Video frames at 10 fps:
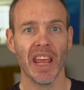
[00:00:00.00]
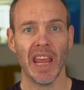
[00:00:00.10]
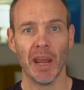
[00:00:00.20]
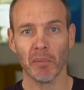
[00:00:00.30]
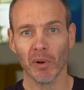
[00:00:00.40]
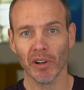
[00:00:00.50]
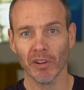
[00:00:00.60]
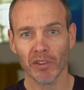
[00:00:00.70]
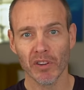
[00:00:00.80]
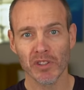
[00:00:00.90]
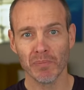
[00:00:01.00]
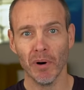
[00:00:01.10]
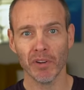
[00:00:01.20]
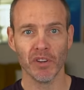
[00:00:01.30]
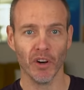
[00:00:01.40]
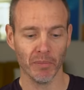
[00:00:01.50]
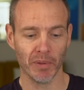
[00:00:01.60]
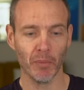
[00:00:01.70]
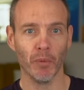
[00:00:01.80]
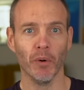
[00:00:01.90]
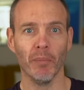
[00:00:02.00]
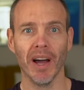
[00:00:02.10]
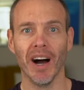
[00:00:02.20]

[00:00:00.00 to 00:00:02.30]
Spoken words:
it would have looked spot on being worn by